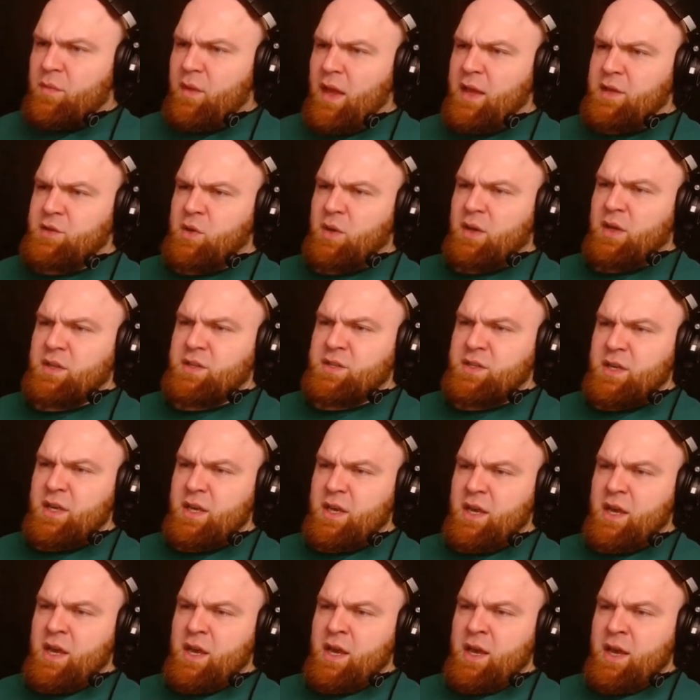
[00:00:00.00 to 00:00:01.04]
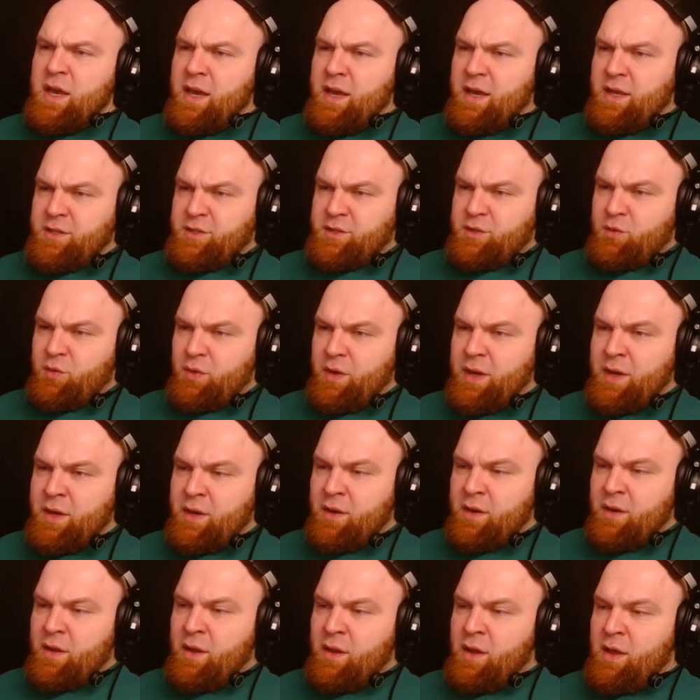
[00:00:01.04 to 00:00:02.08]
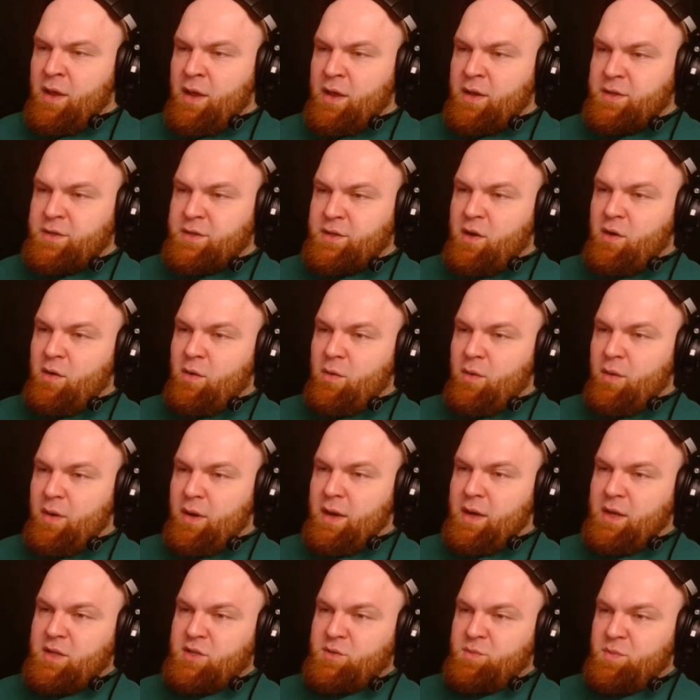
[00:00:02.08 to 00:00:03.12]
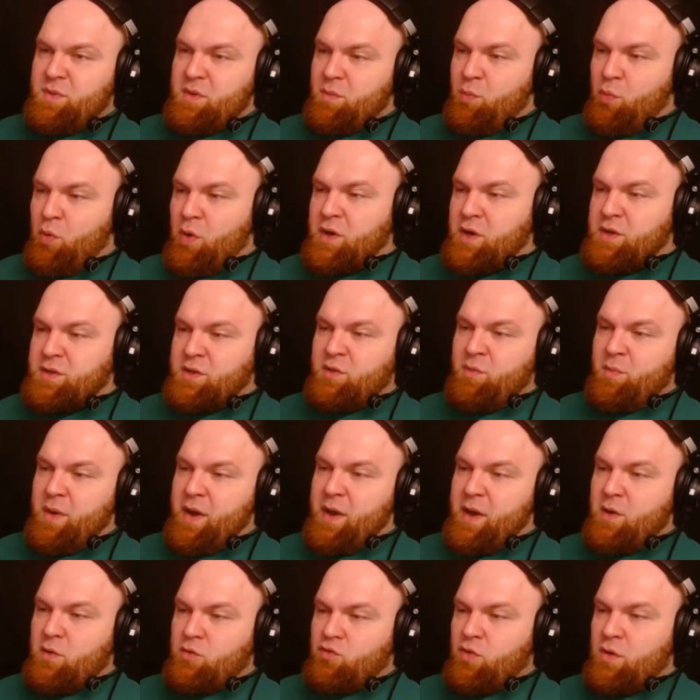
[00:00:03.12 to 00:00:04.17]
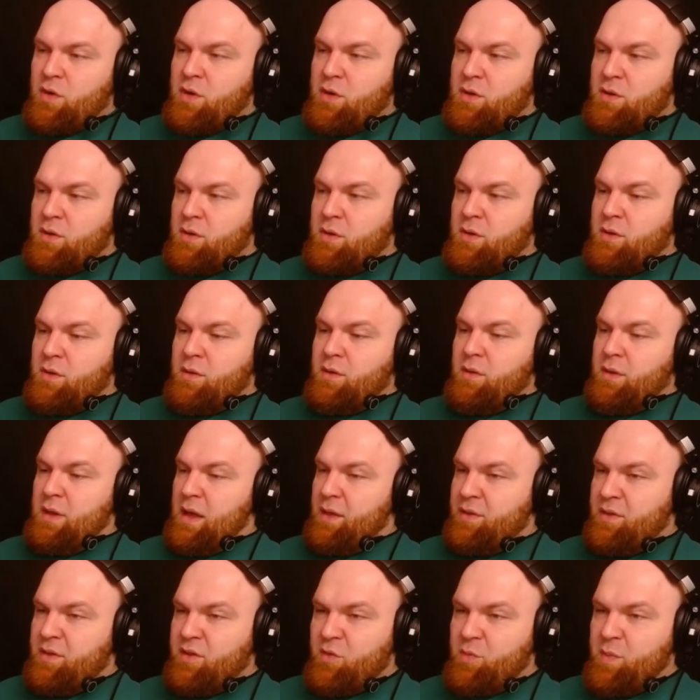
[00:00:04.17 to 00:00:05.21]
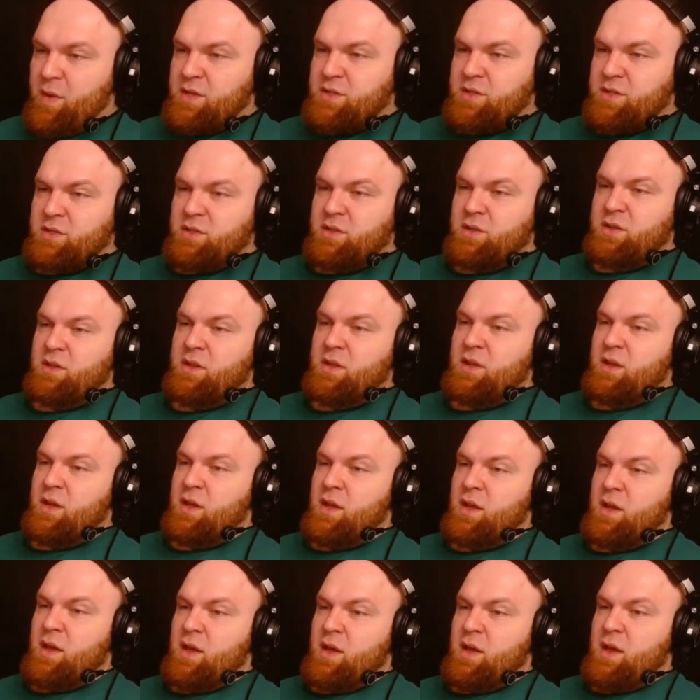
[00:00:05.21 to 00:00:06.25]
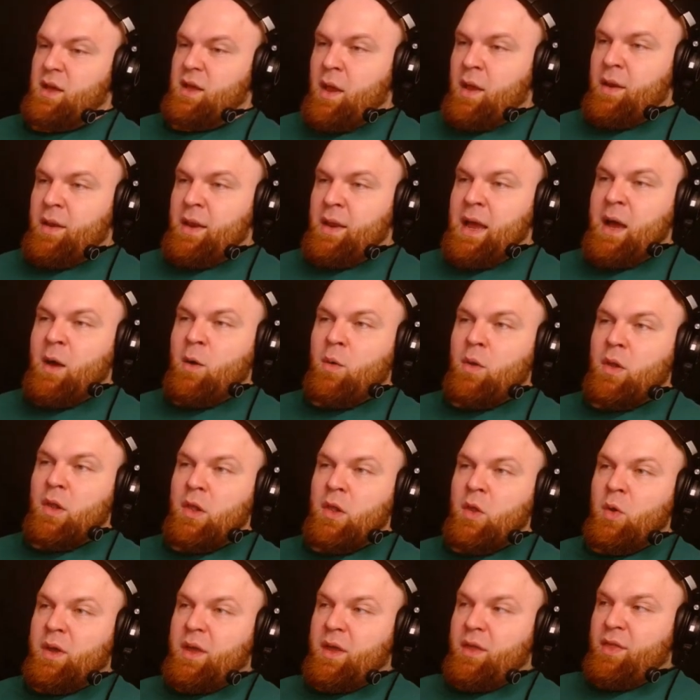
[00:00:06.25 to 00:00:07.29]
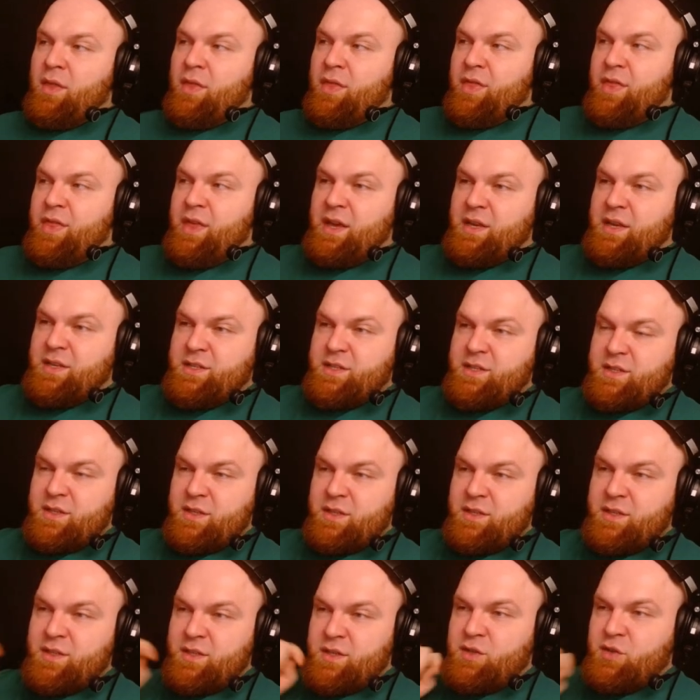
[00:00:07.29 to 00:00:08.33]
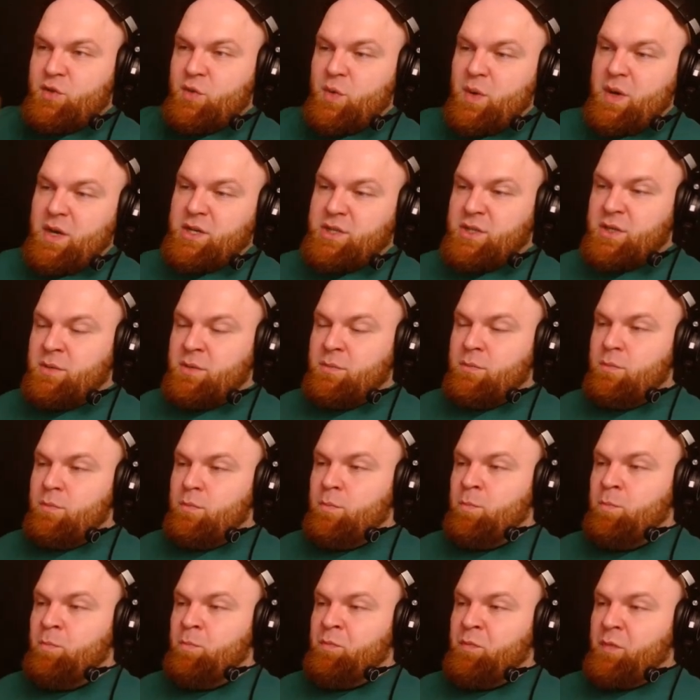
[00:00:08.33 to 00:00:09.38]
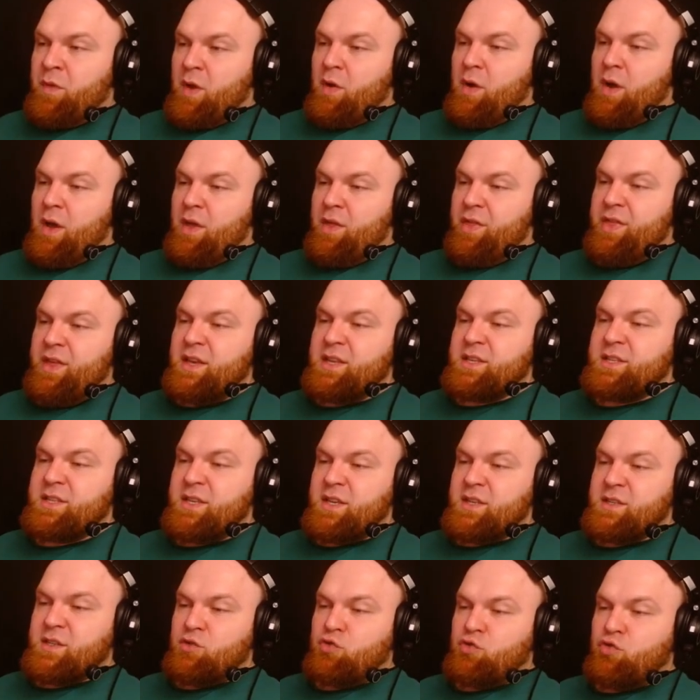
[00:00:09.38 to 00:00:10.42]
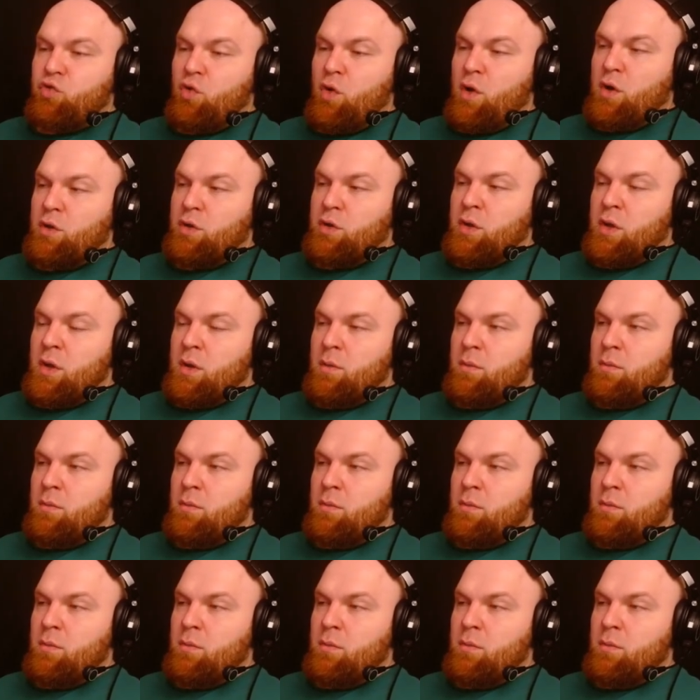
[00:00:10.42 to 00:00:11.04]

As you can see, it's green, so it's been poisoned by your troll. Nothing special. Now look at this situation. This is a troll